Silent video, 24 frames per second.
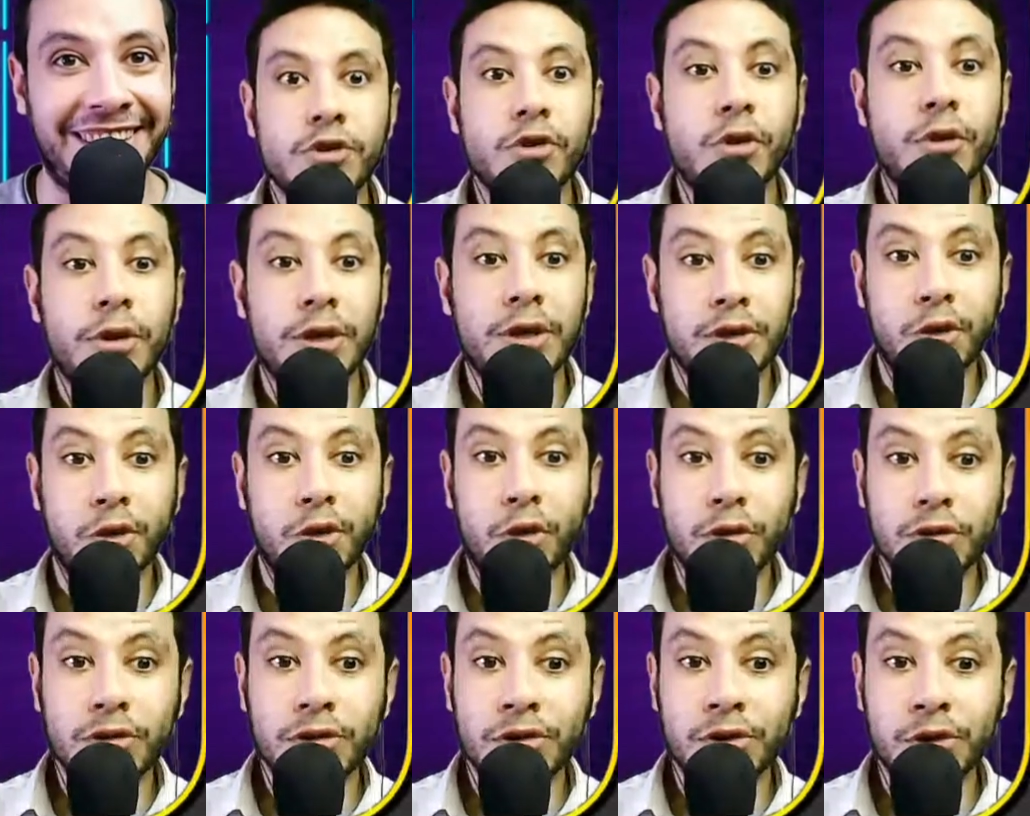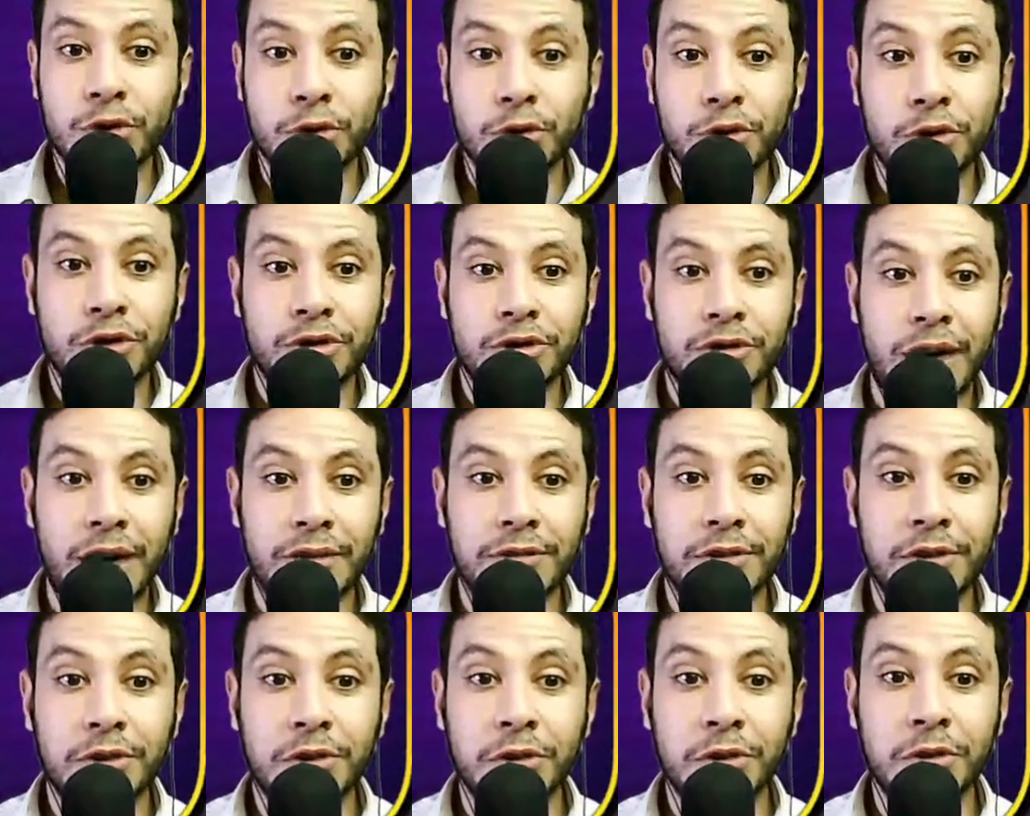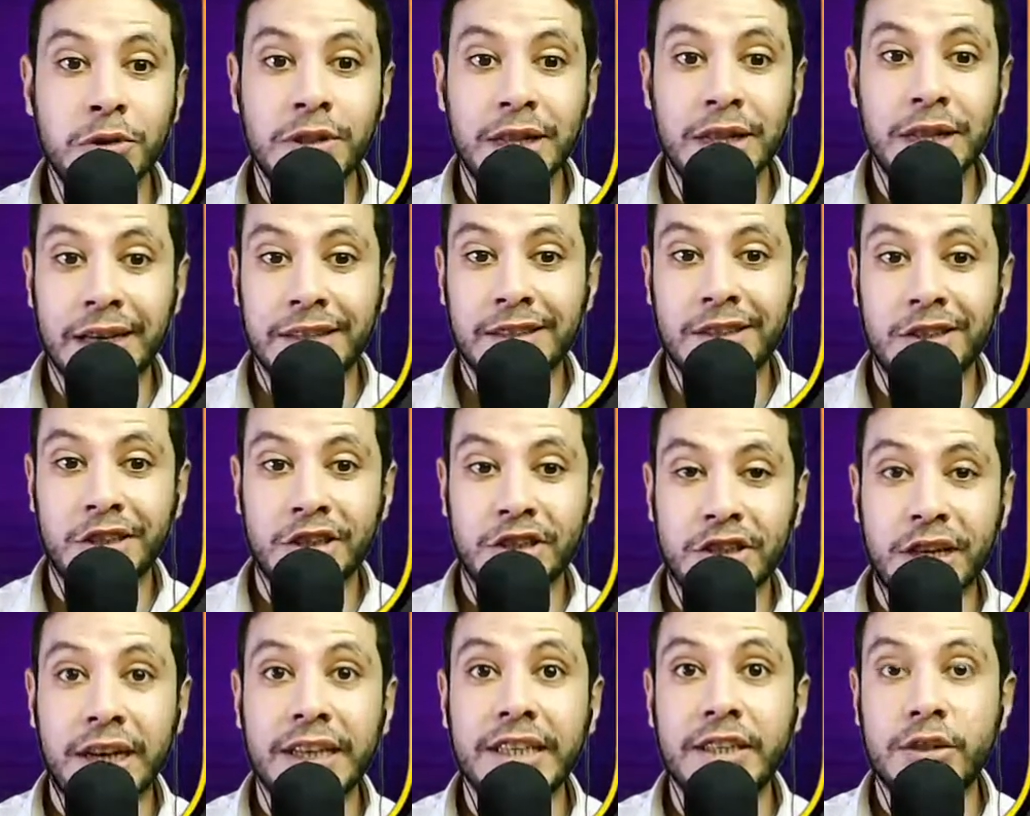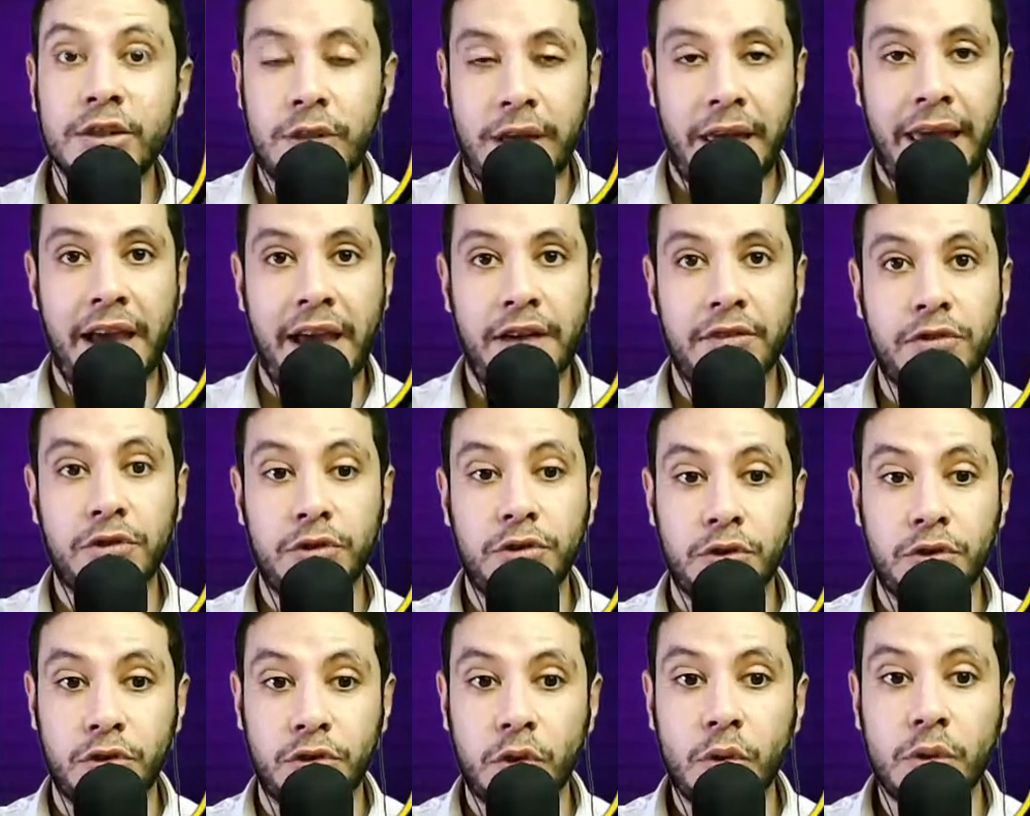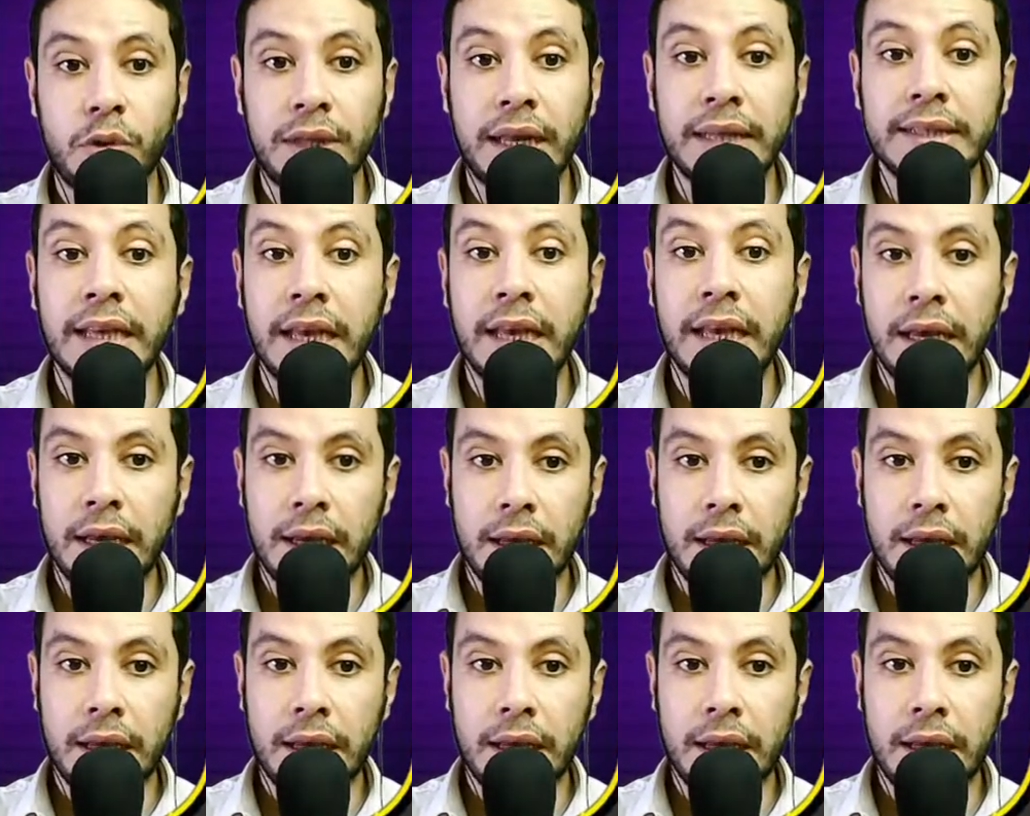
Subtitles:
So in order to travel to Liechtenstein, you have to know that